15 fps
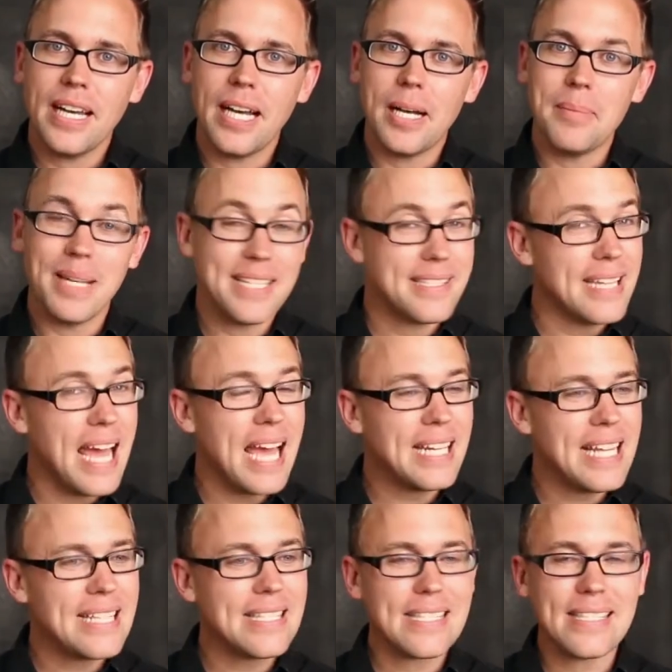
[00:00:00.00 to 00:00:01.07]
It's
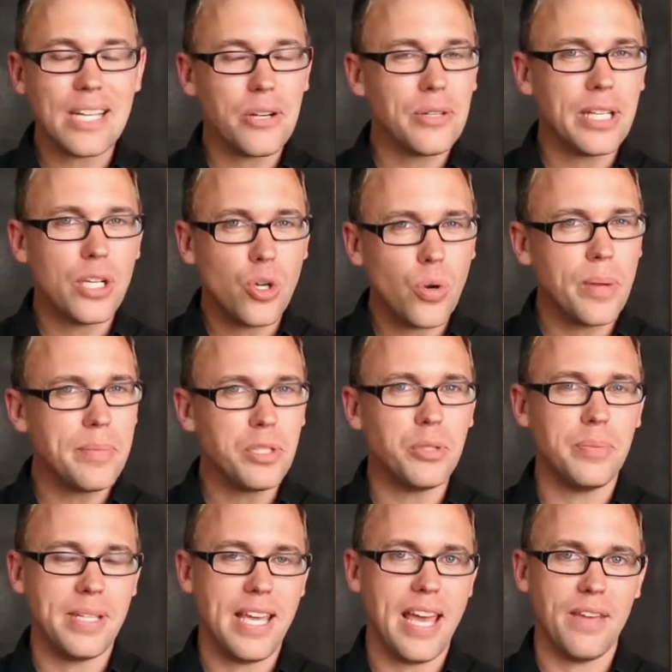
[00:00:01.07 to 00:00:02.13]
not necessarily
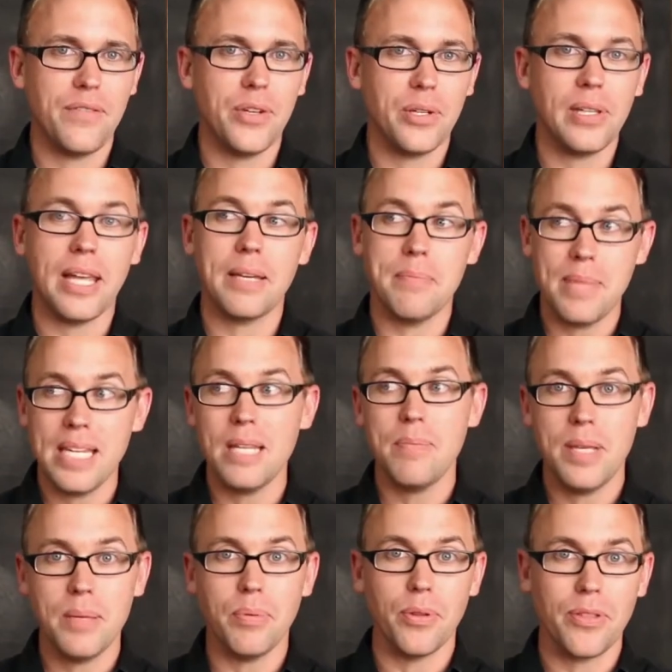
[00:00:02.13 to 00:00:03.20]
criminal behavior like many
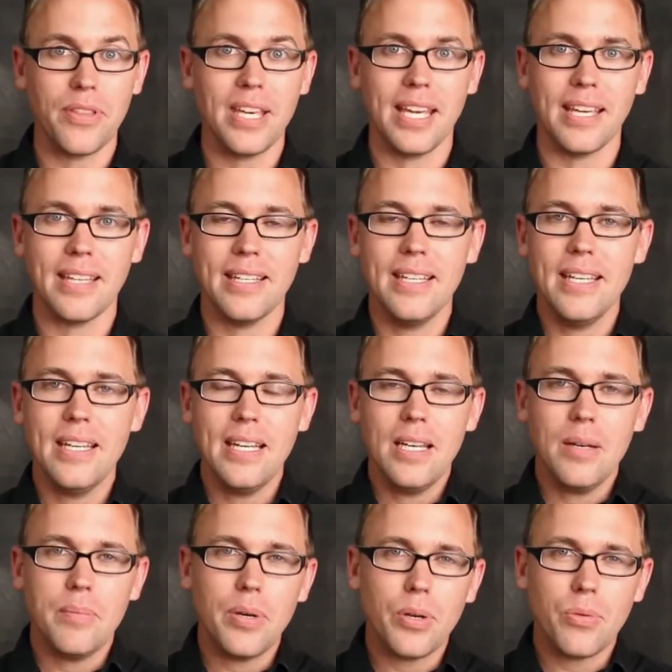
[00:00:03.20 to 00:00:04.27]
people think,
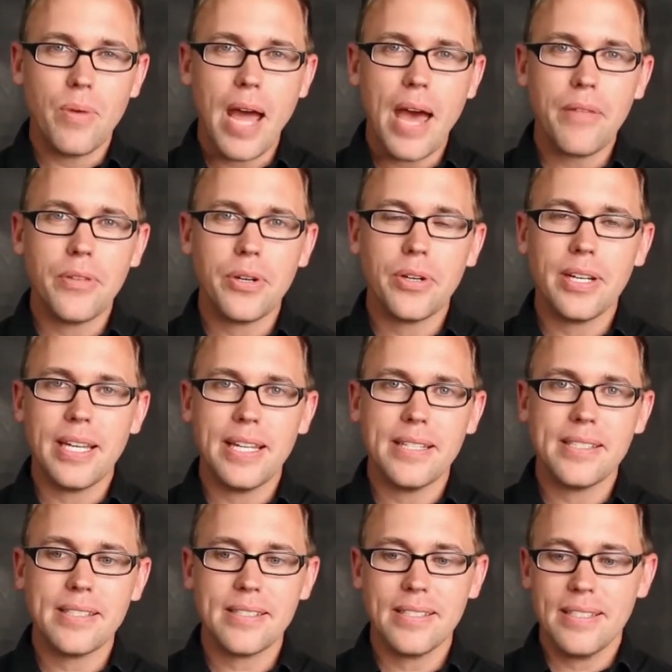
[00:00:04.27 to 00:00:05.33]
but rather
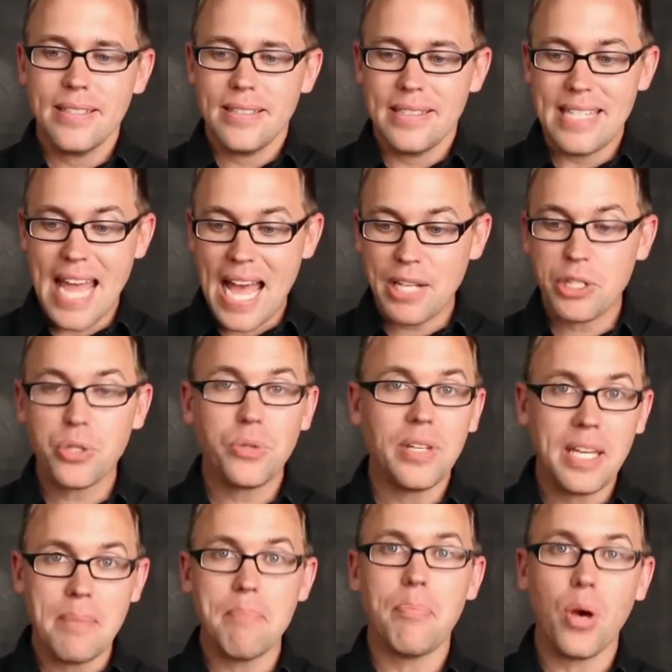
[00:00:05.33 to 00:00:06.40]
it's
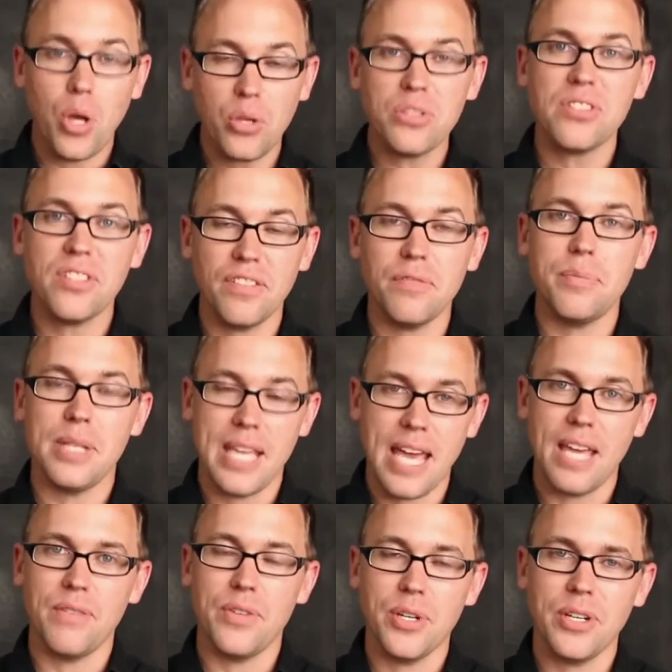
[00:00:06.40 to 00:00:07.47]
natural impulsive
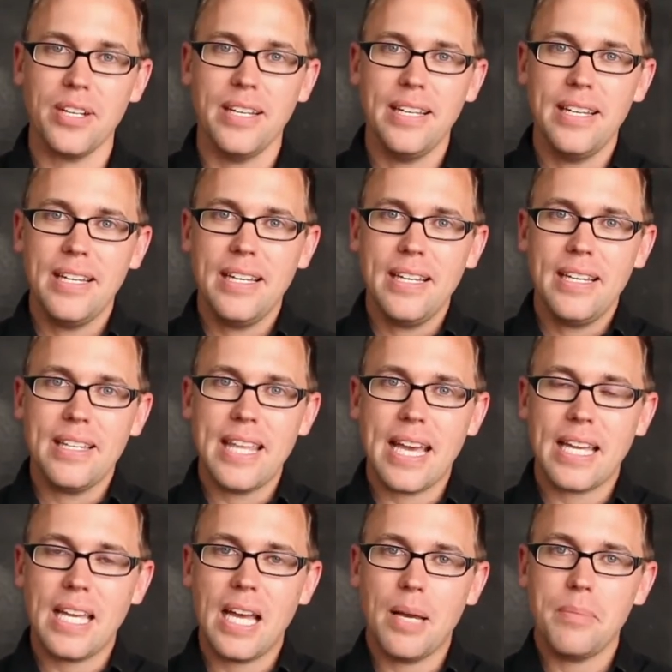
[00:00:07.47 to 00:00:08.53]
behavior
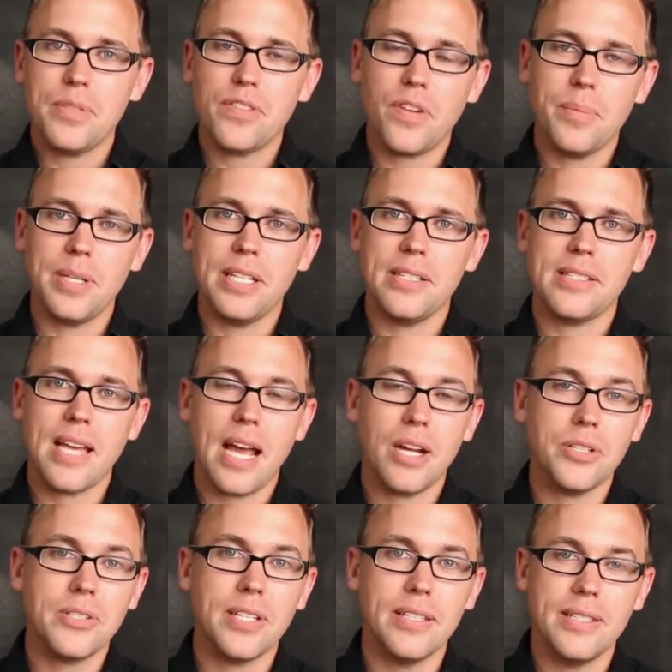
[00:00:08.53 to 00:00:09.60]
that comes from a
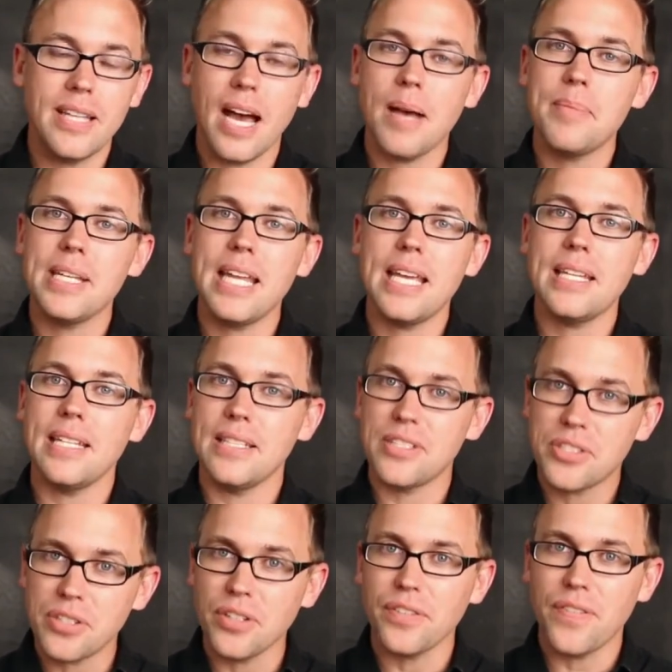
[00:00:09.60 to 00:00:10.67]
desire to dominate
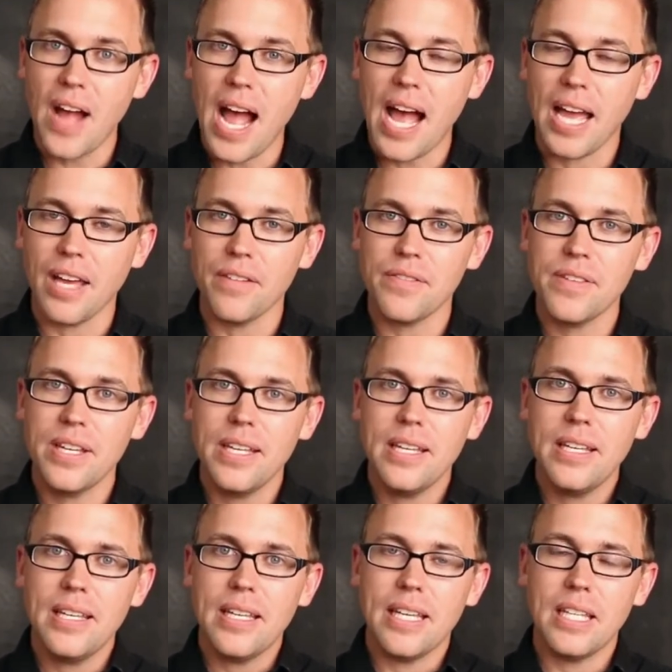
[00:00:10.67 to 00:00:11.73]
and survive
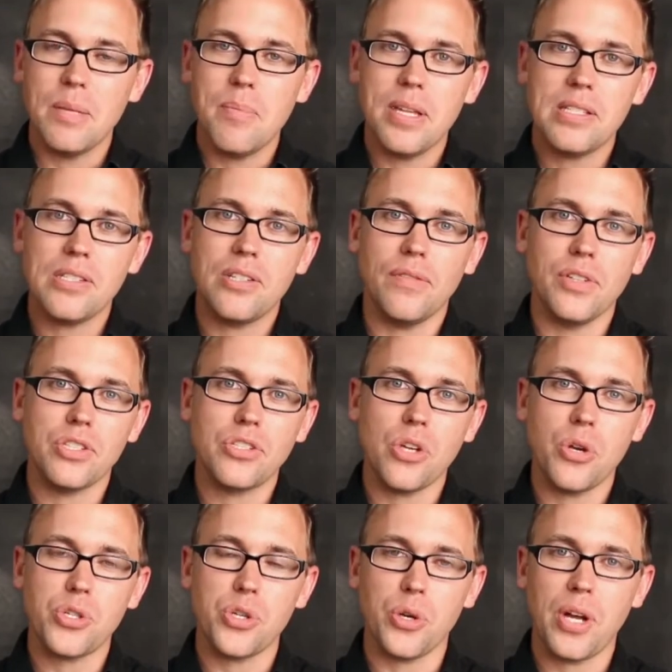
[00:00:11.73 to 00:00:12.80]
in the midst of a
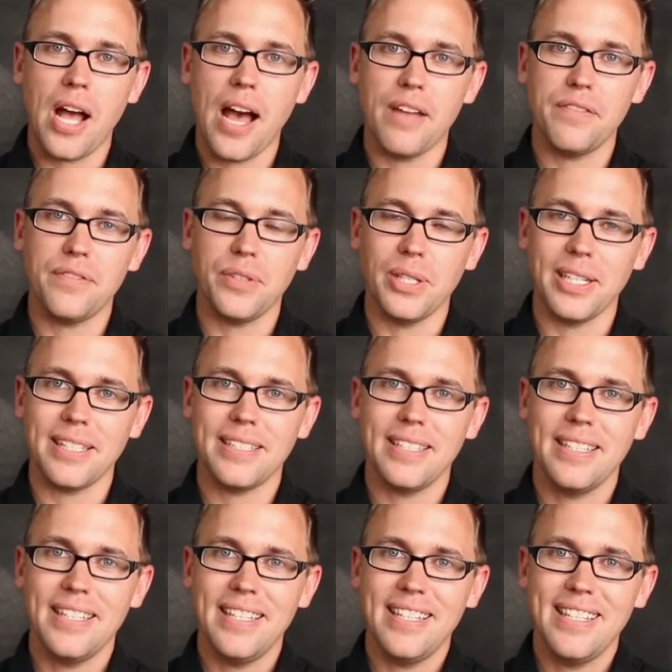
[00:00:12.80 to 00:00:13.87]
social conflict.